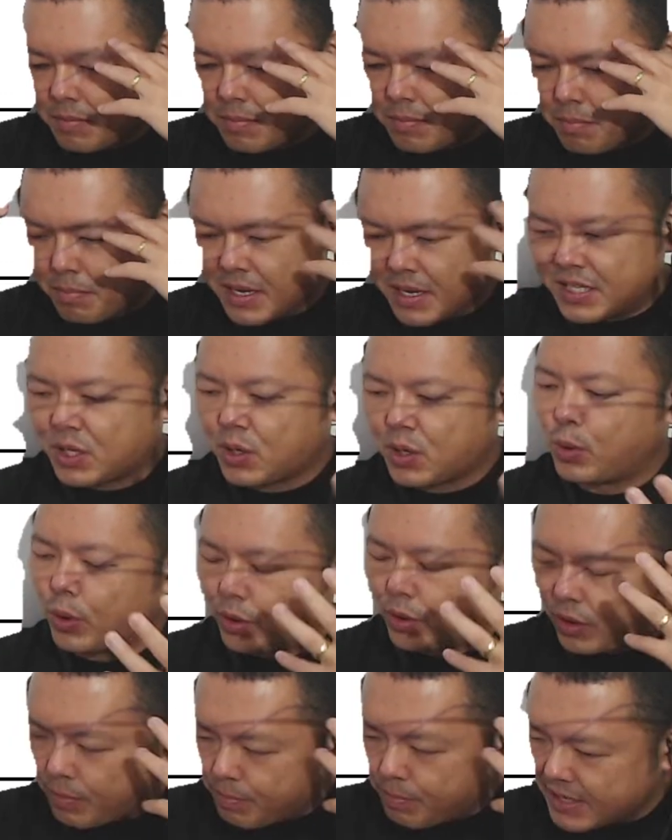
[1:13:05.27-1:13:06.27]
misquote
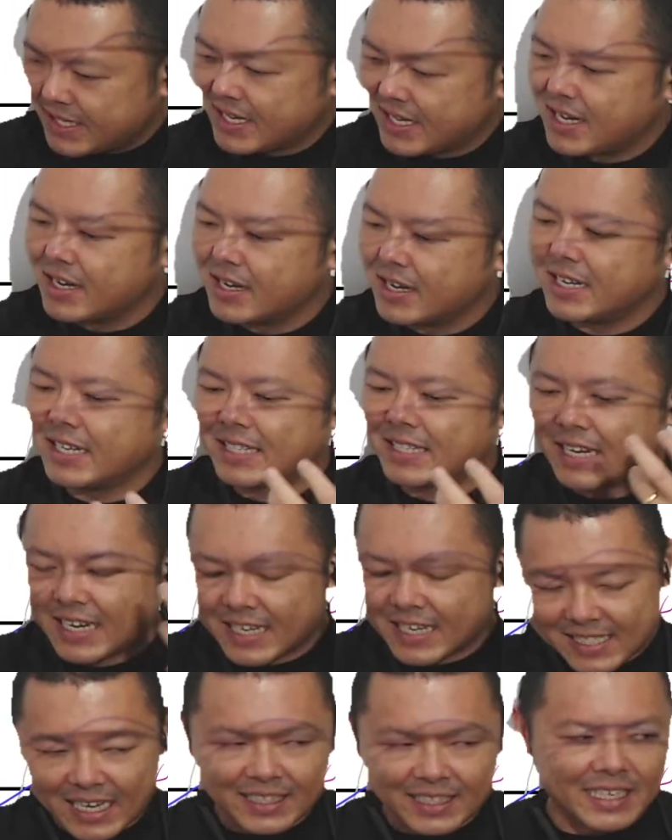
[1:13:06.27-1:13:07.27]
or mishear this and then
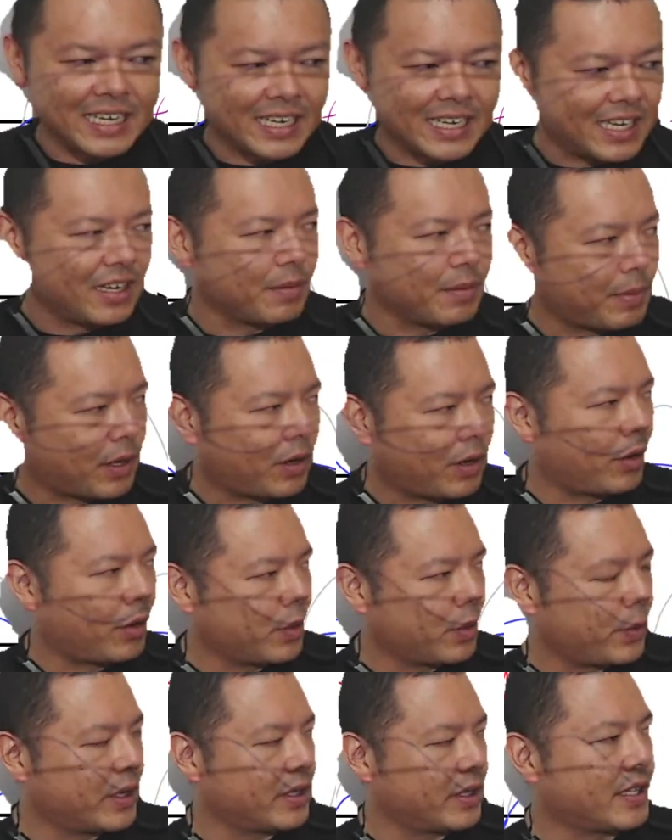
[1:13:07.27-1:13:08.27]
start thinking about all the
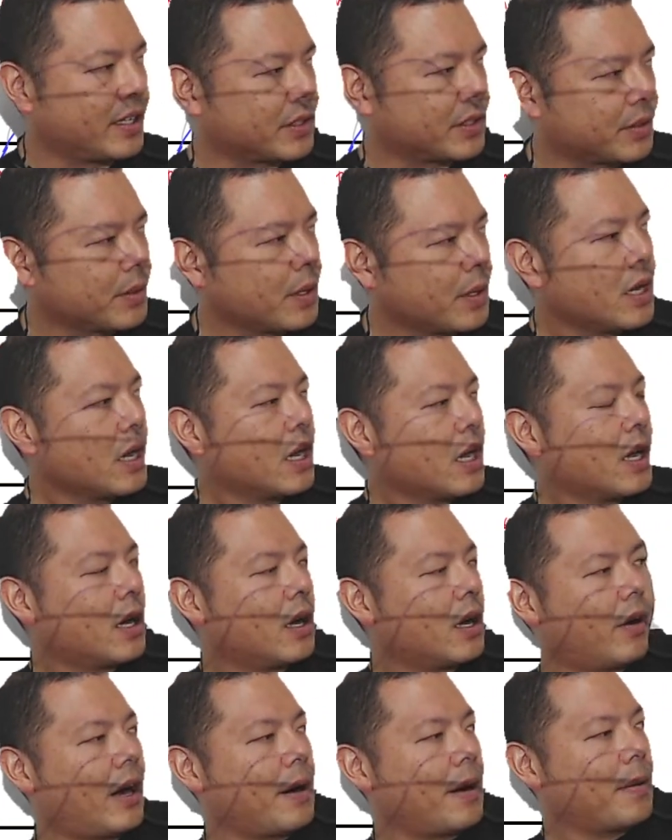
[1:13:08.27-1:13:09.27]
weird things. All
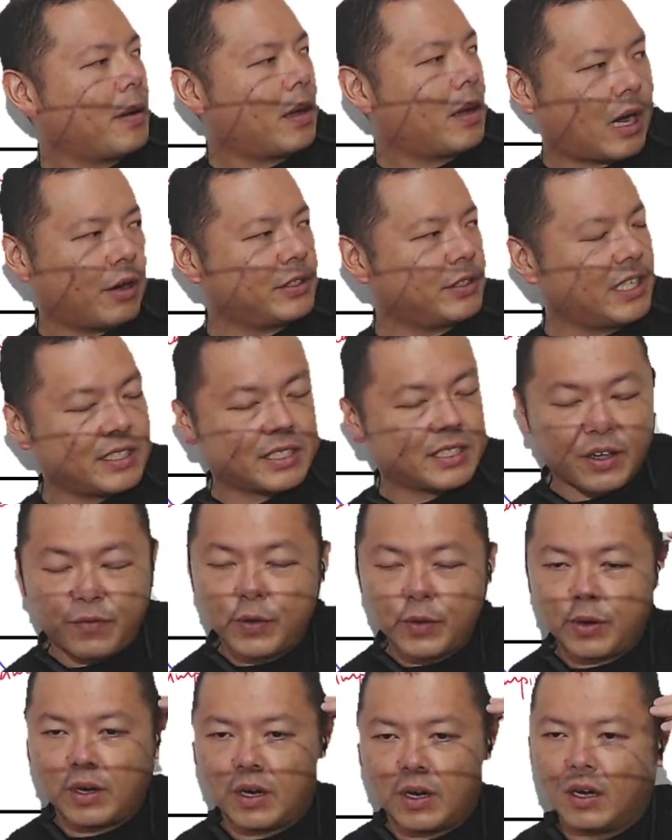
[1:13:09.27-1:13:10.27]
right, I'll just give
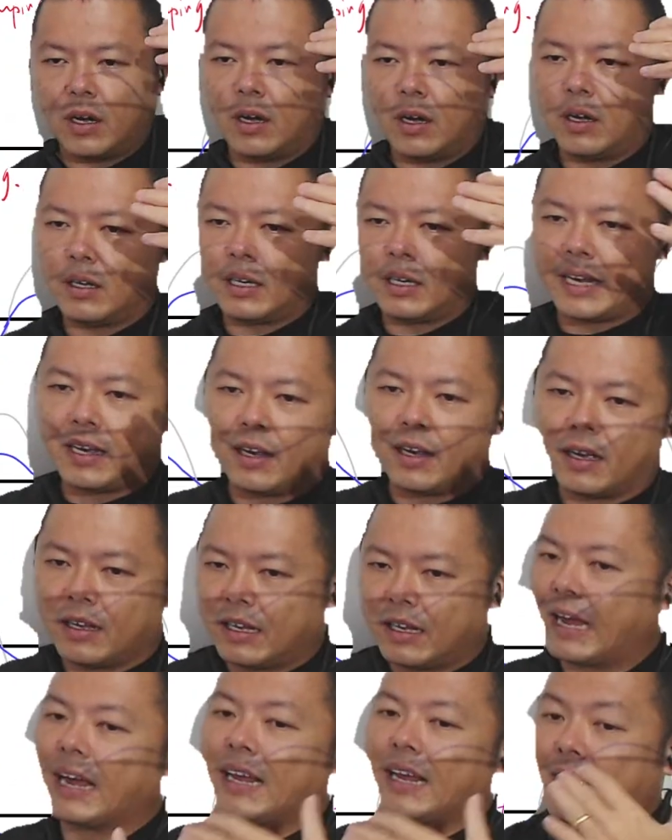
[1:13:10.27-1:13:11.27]
you
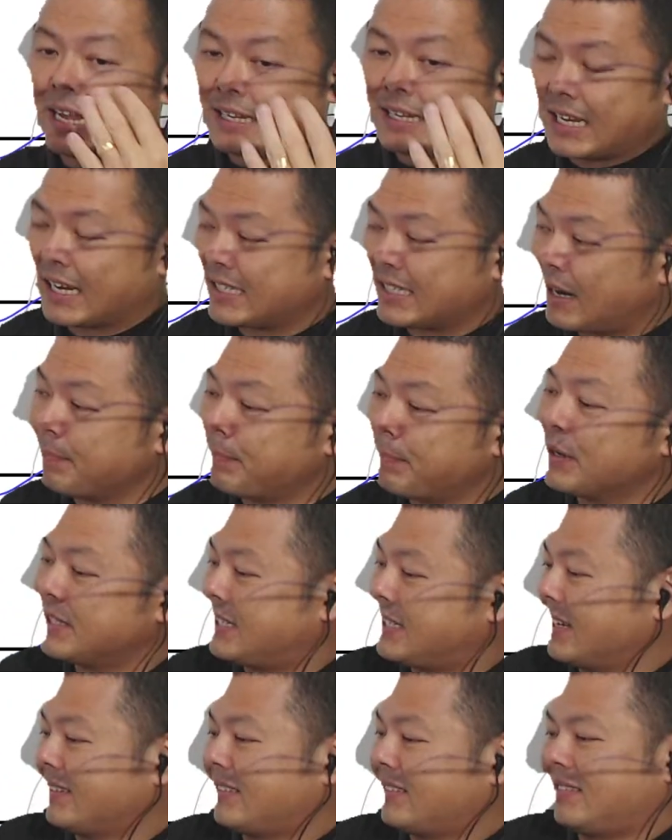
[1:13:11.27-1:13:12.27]
as an example. It's
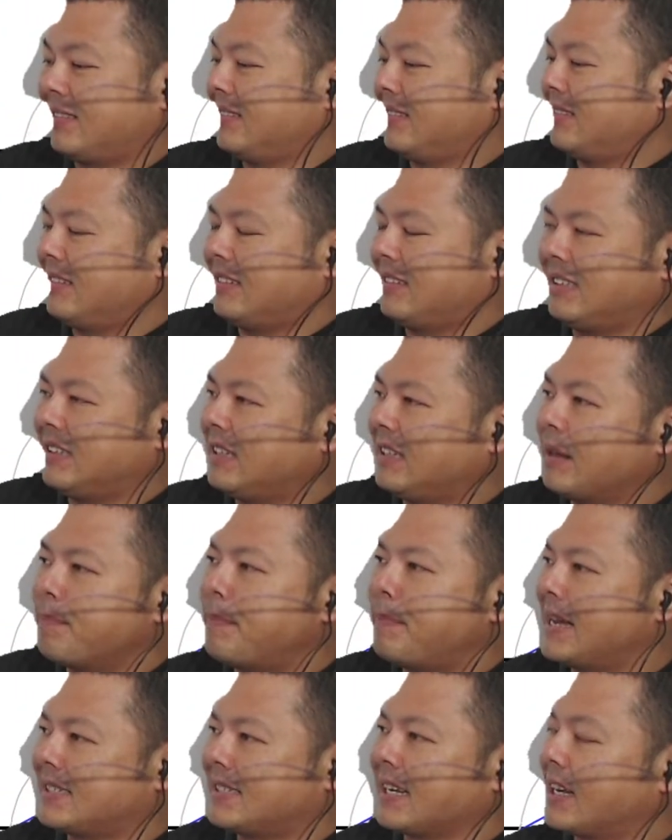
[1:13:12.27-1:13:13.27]
just the
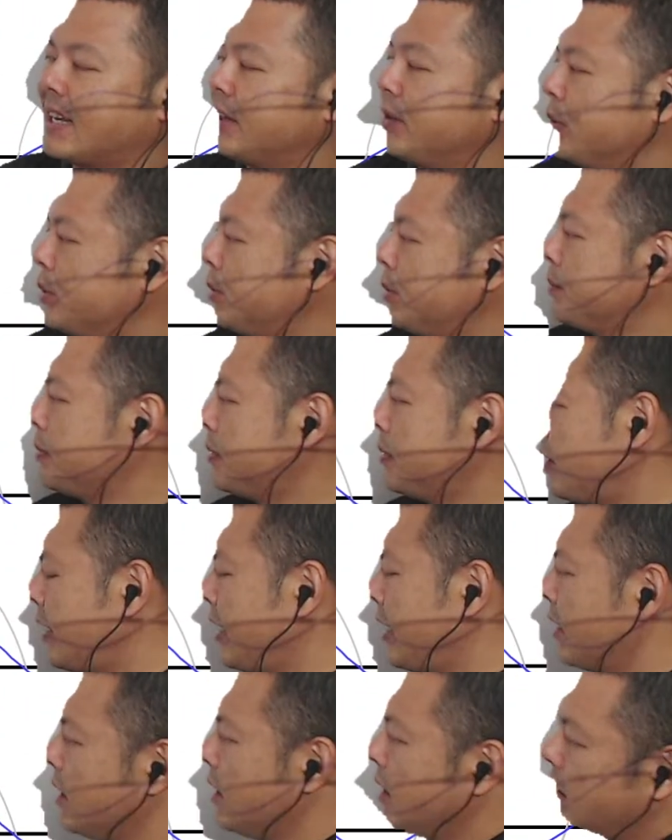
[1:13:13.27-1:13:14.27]
best I can do, right?
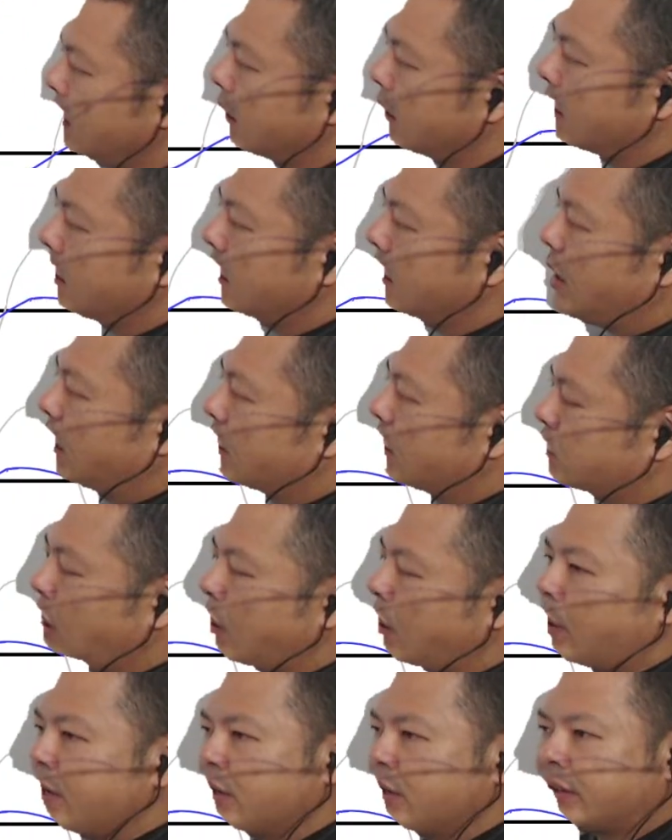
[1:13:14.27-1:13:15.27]
So I
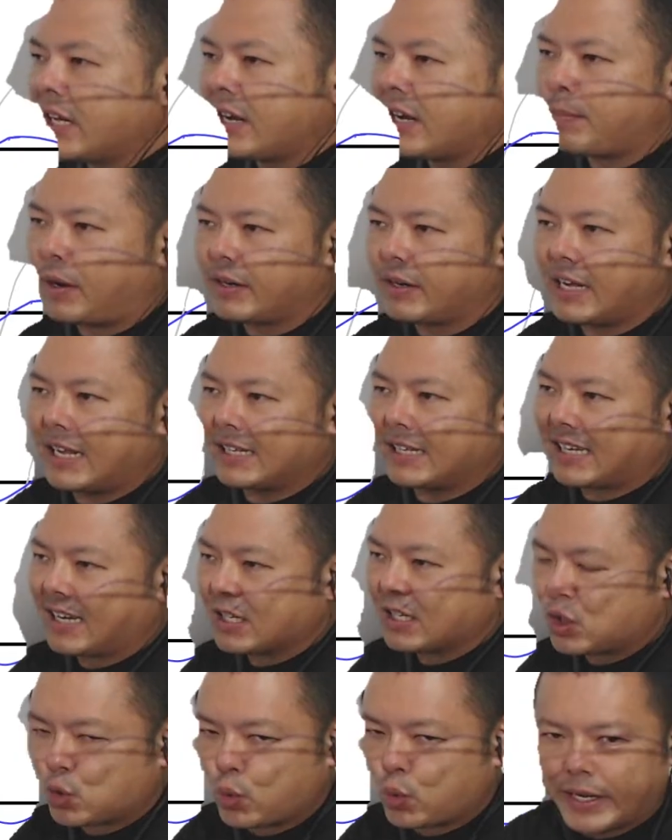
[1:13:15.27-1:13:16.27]
want you to think about it as like a
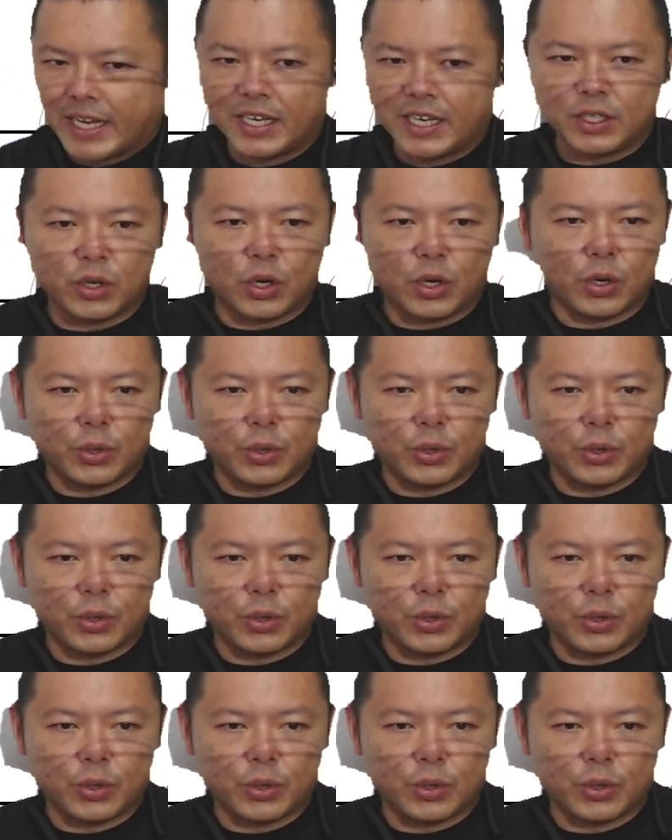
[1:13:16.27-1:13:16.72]
swinging door,